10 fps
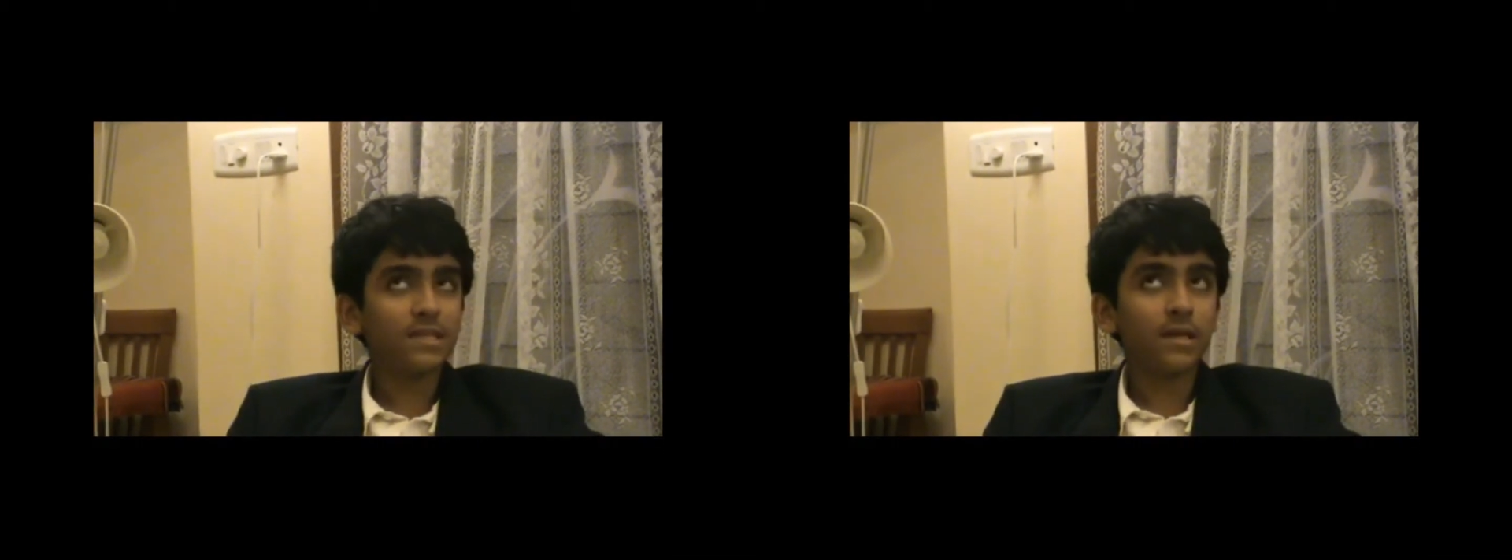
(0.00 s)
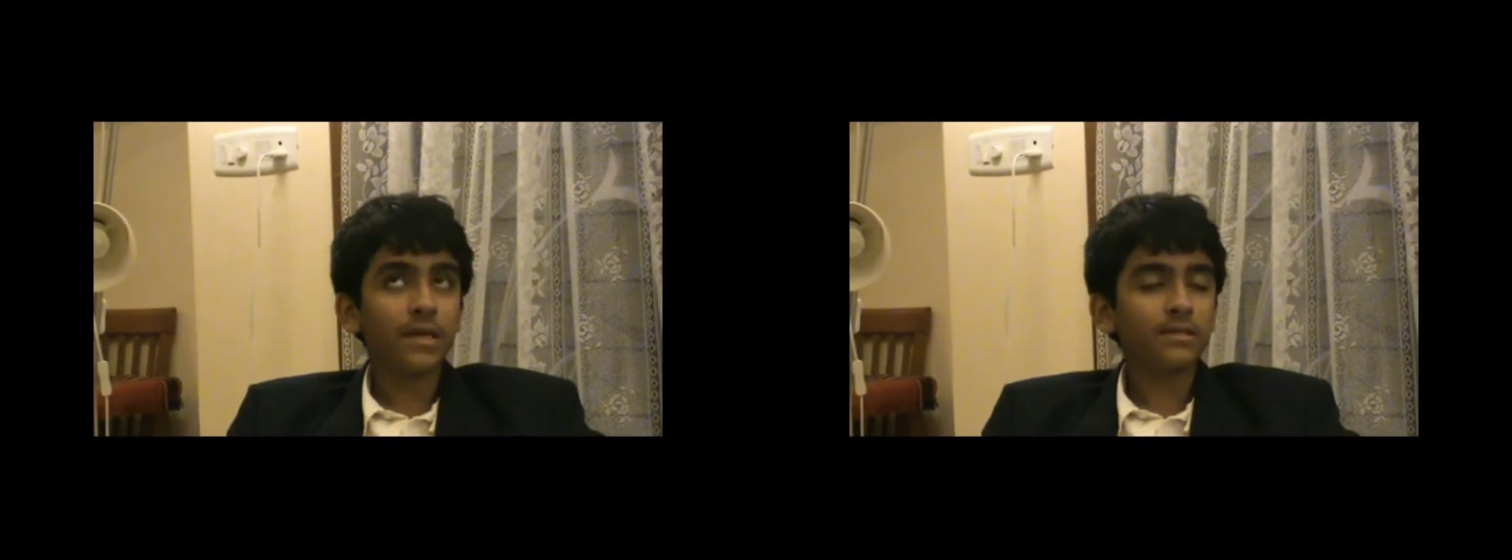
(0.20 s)

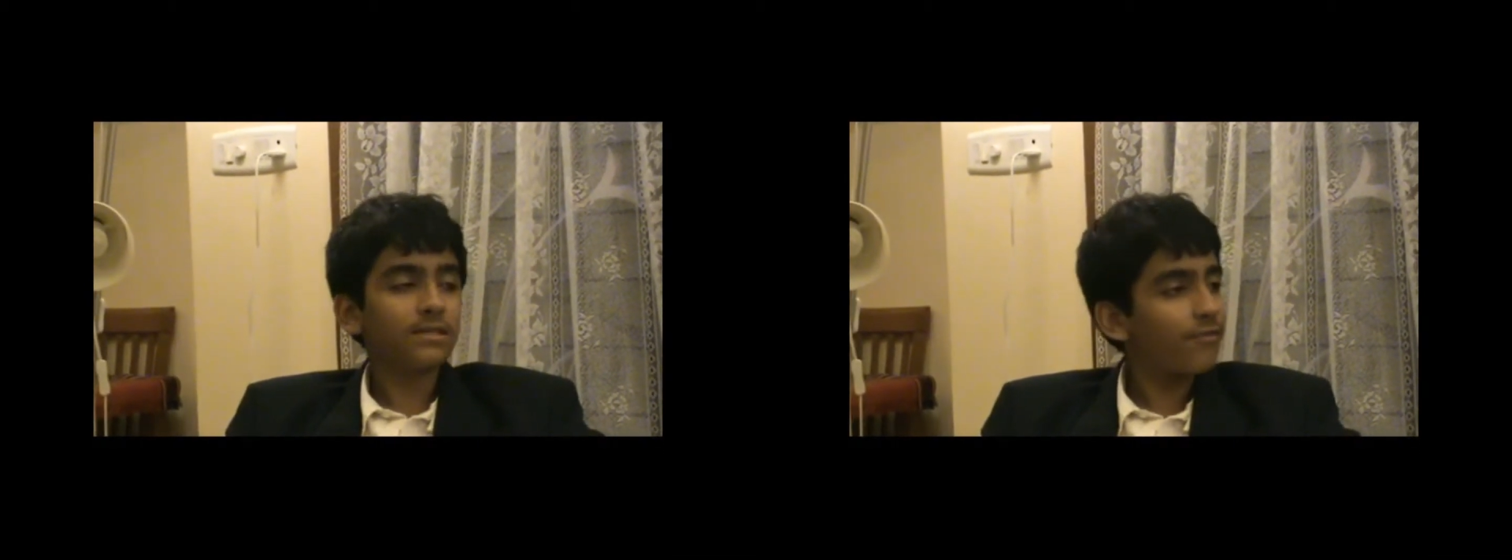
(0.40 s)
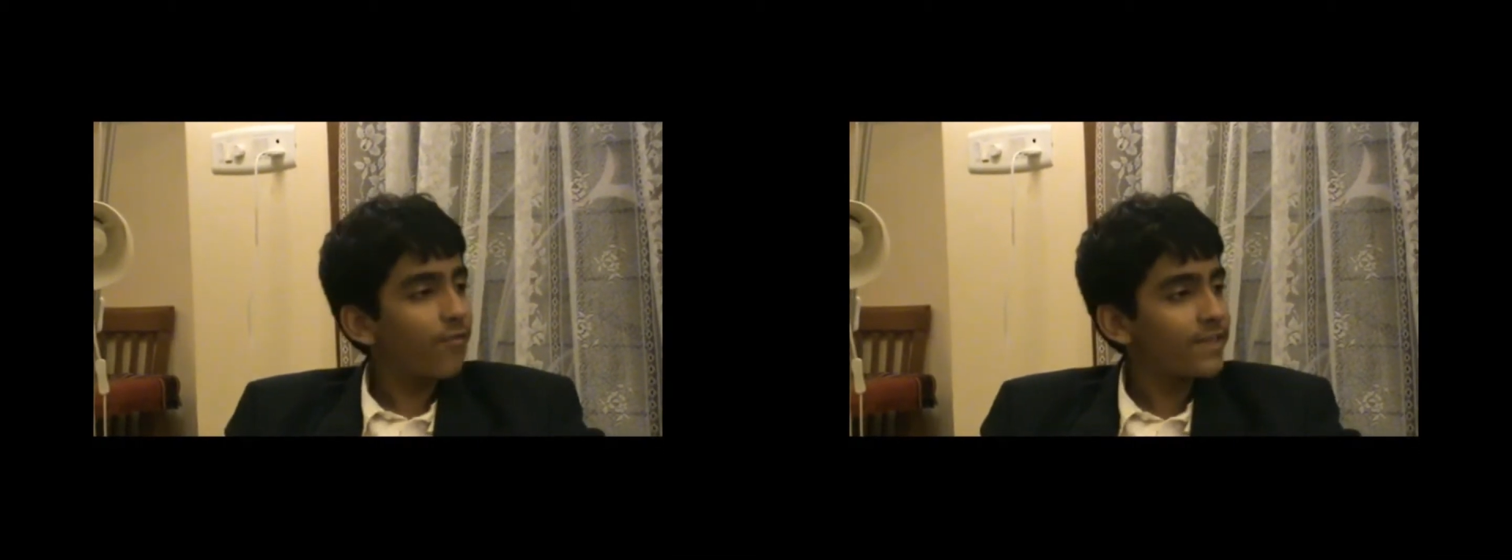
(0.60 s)
is the
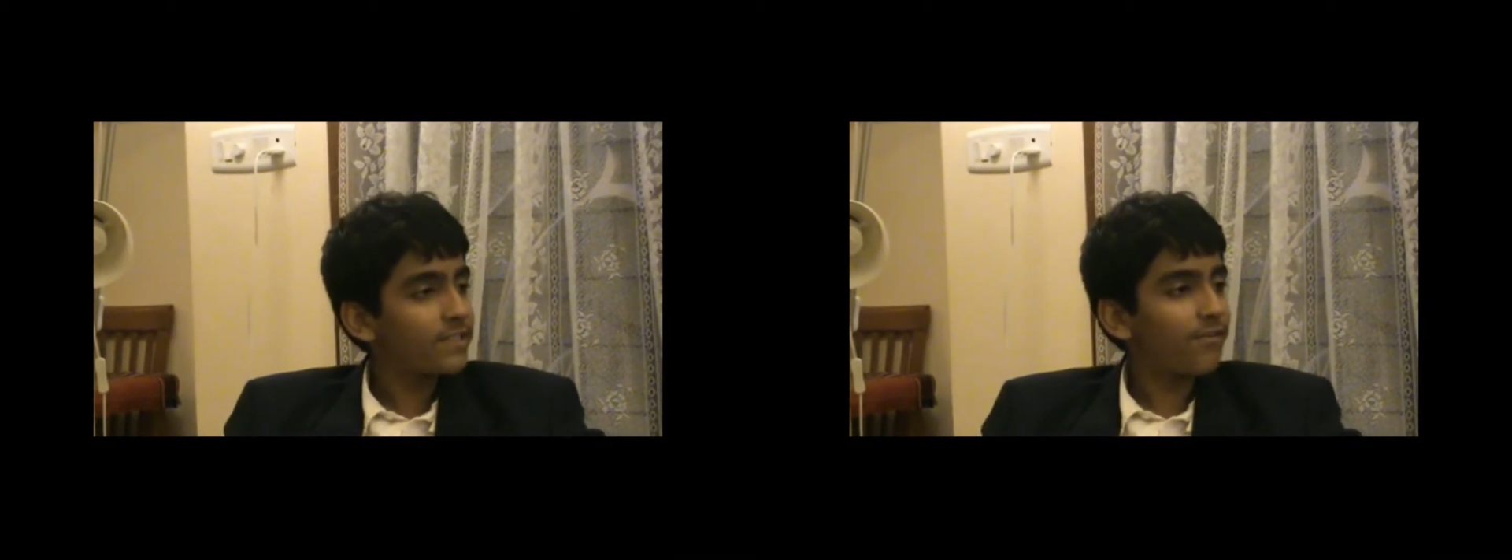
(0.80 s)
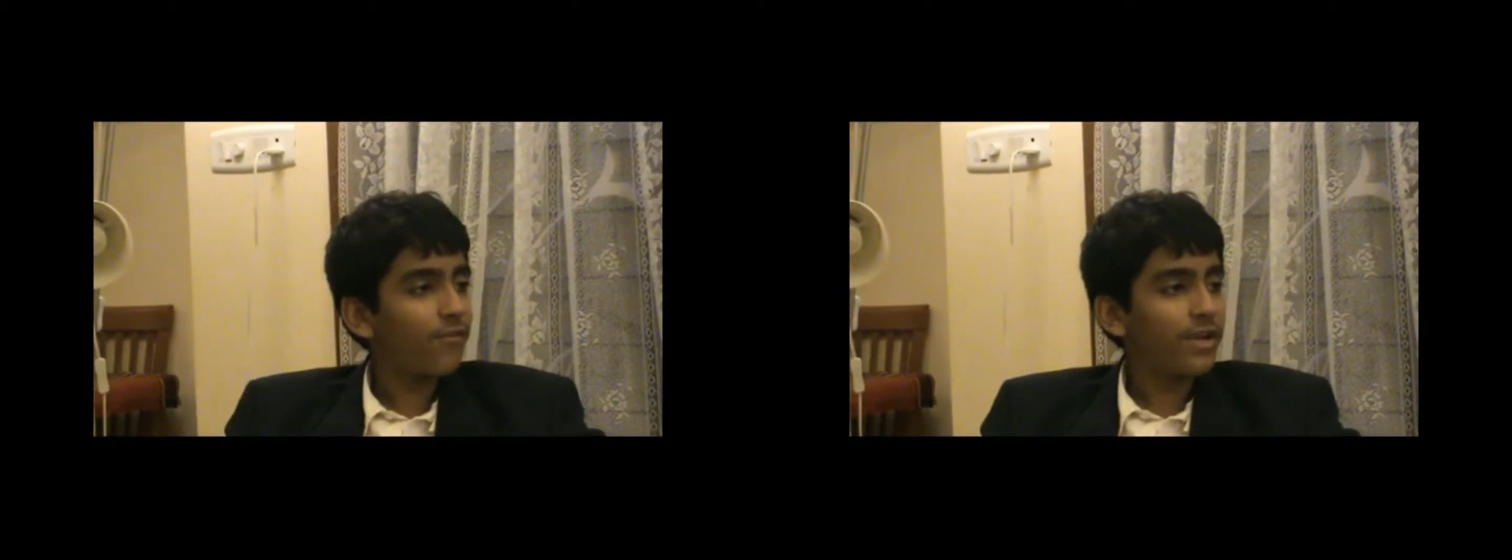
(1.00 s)
Friends of
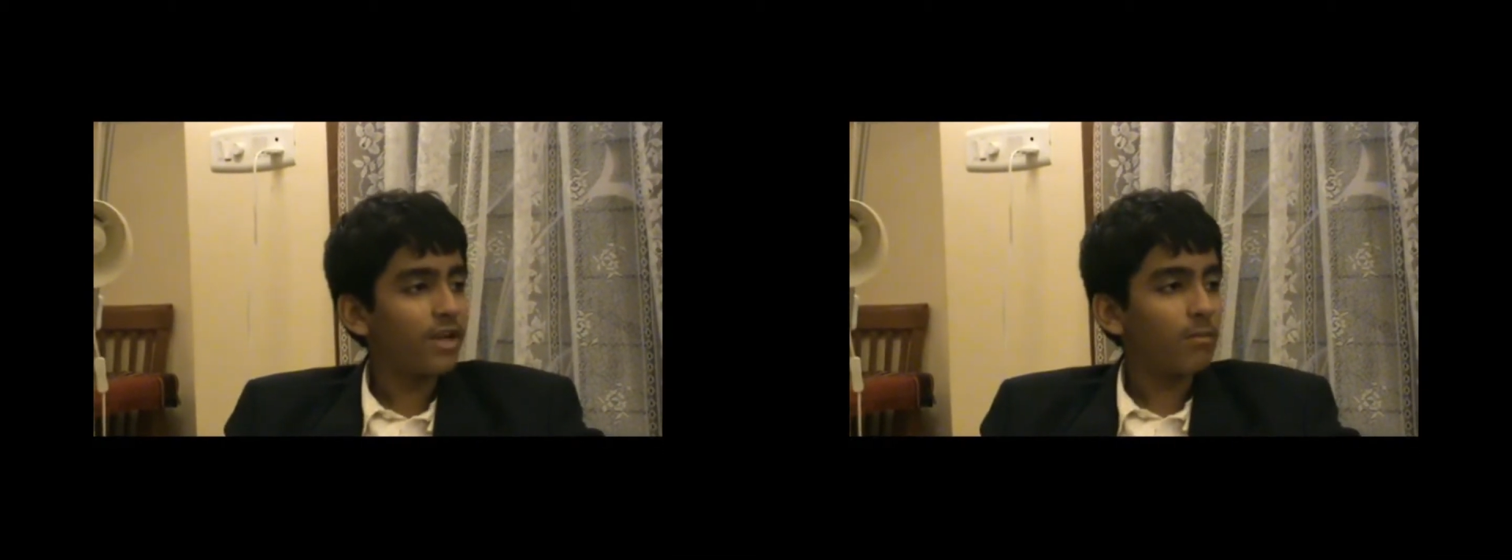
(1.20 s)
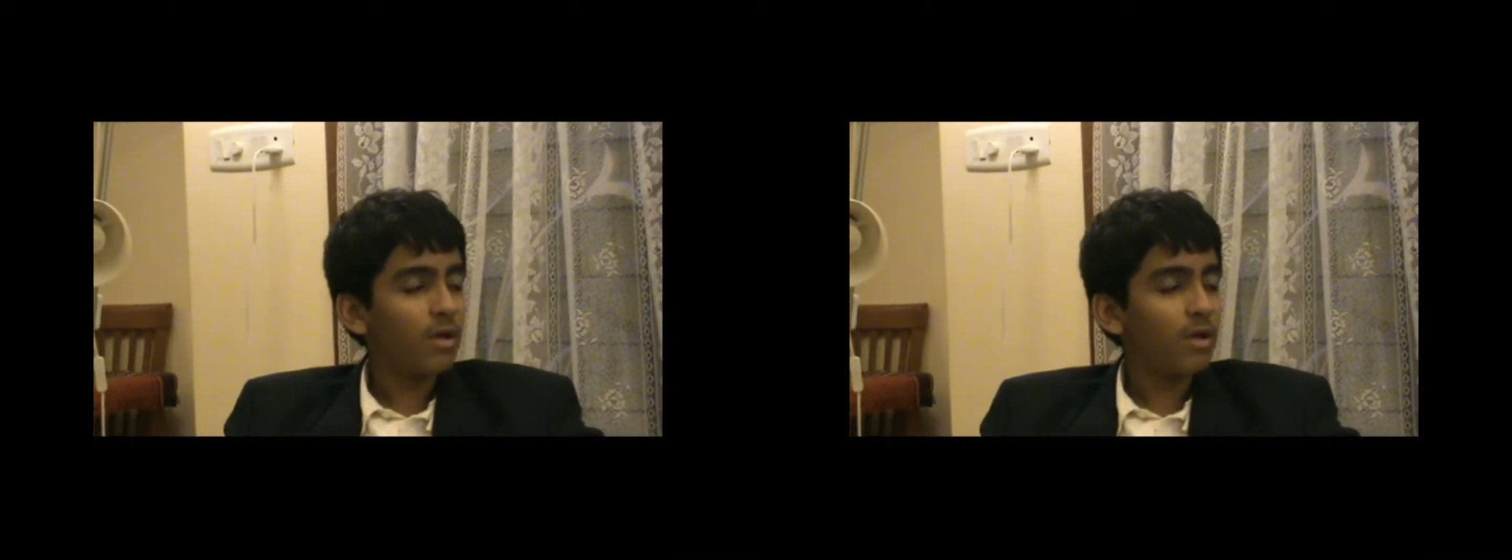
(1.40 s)
Freedom.